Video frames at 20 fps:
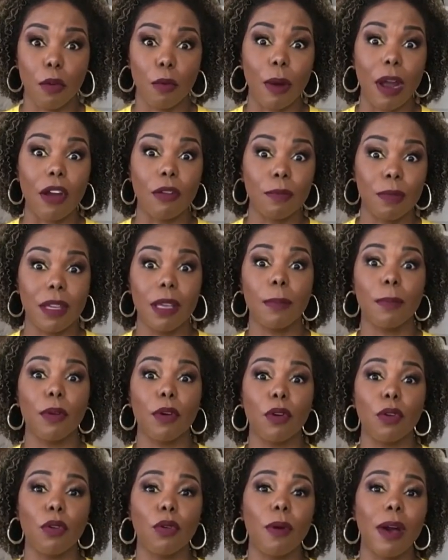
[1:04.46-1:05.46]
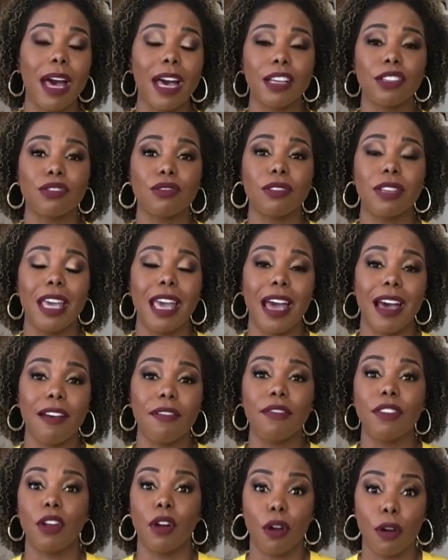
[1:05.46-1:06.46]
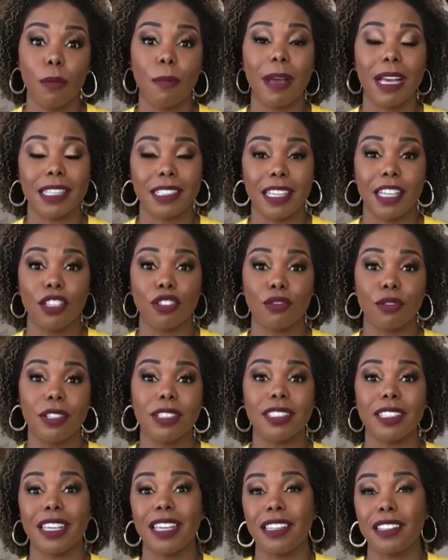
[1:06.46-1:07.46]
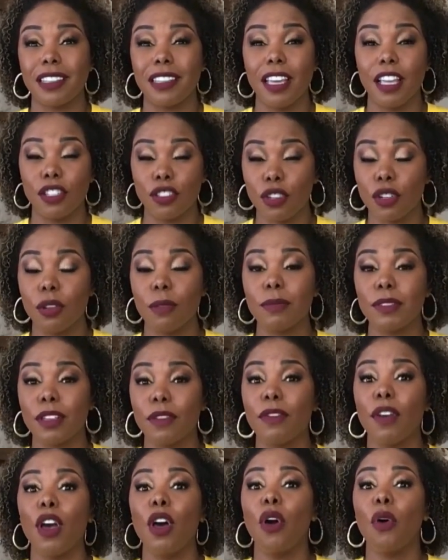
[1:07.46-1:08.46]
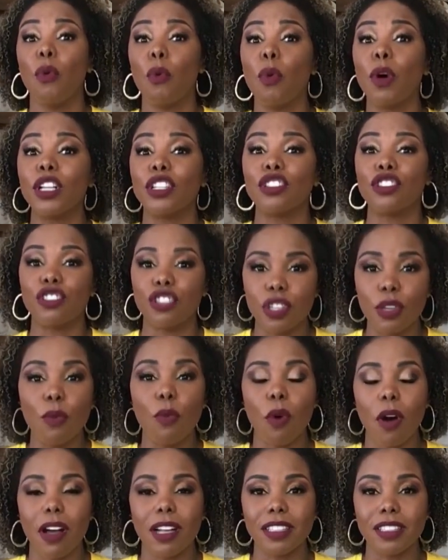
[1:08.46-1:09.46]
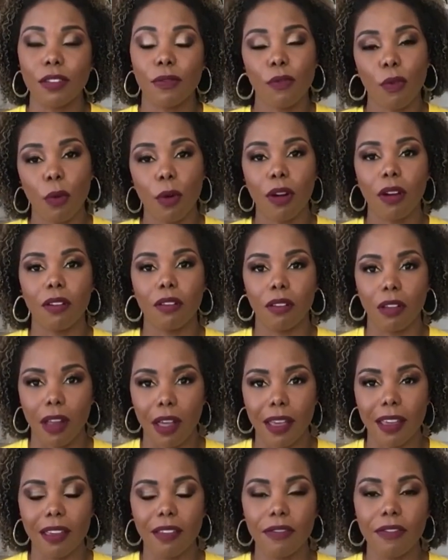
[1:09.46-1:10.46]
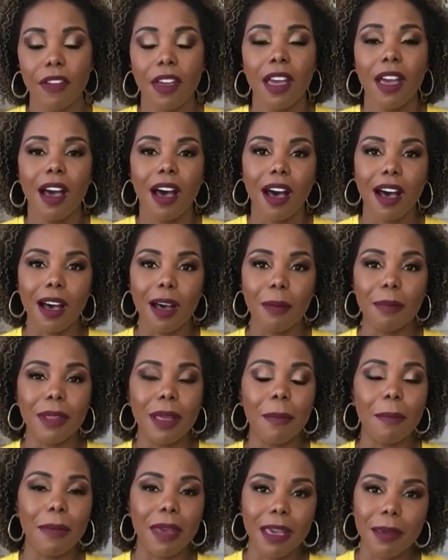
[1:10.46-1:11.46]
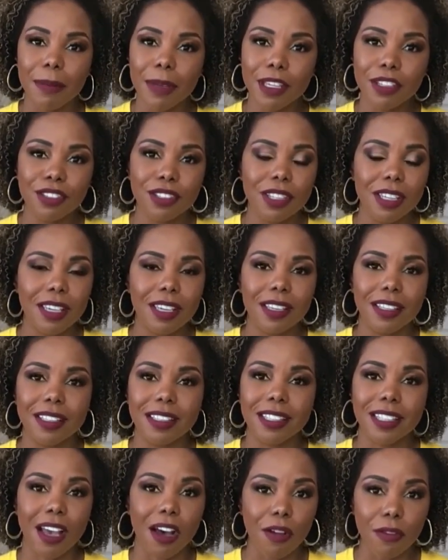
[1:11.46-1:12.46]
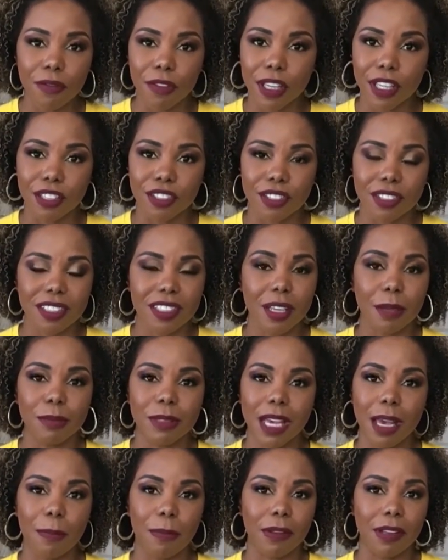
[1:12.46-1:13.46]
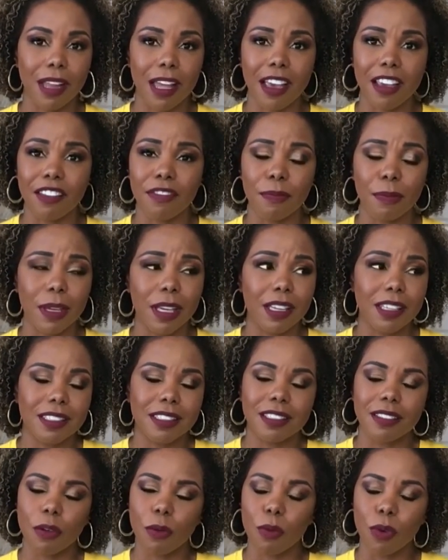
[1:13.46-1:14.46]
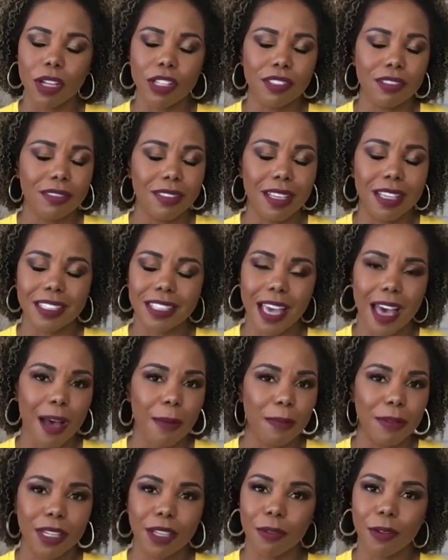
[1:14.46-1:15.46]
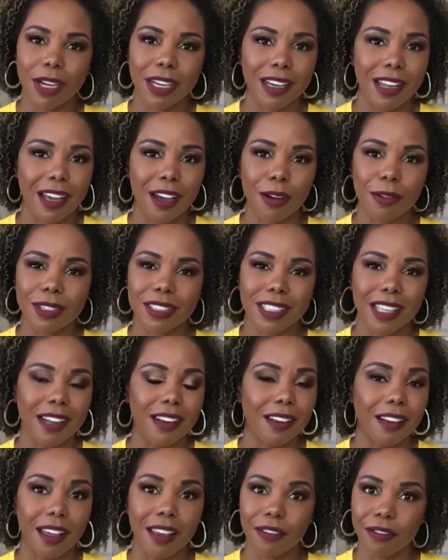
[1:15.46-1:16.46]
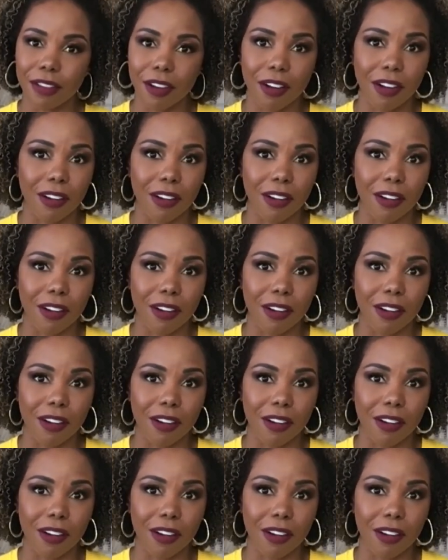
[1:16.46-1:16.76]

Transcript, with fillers: around people who actually have the, her best interests in, in terms of what she wants for her life, um, that maybe she can salvage some type of life, because what is happening right now is not a life at